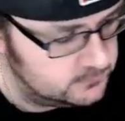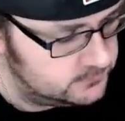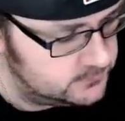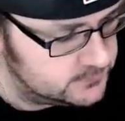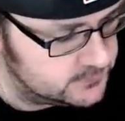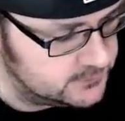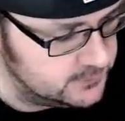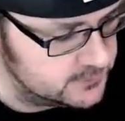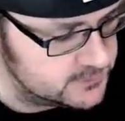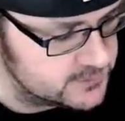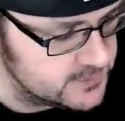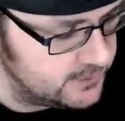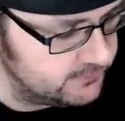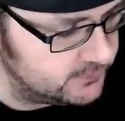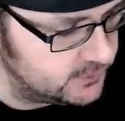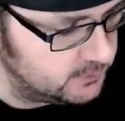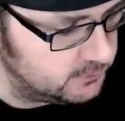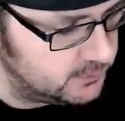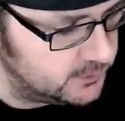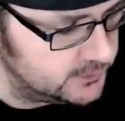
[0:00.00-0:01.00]
still saving
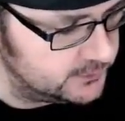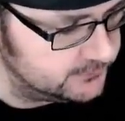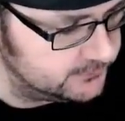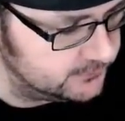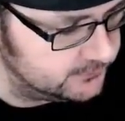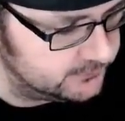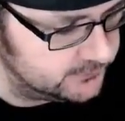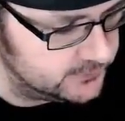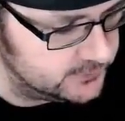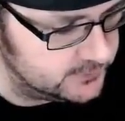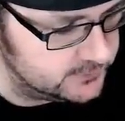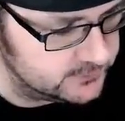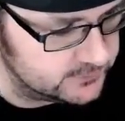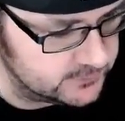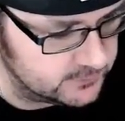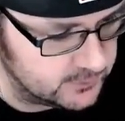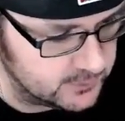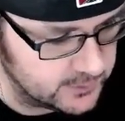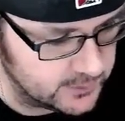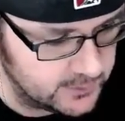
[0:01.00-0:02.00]
up money for Philly,
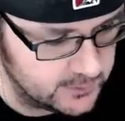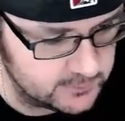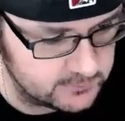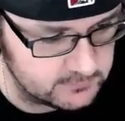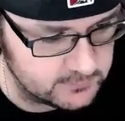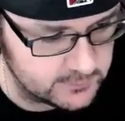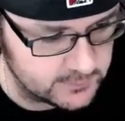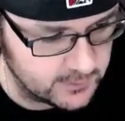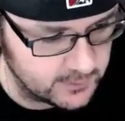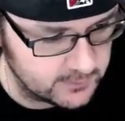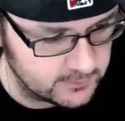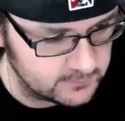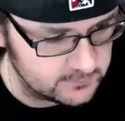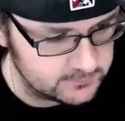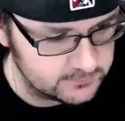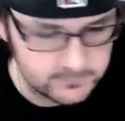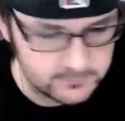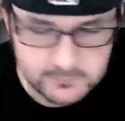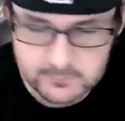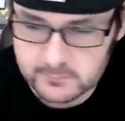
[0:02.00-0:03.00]
so I got we gotta
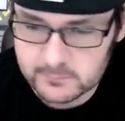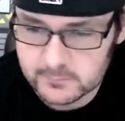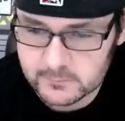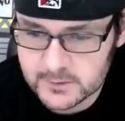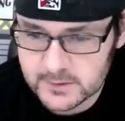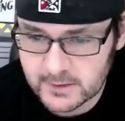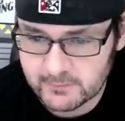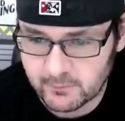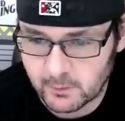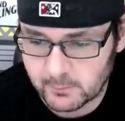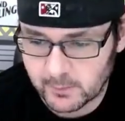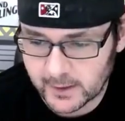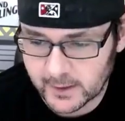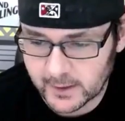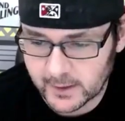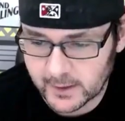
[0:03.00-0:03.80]
save up.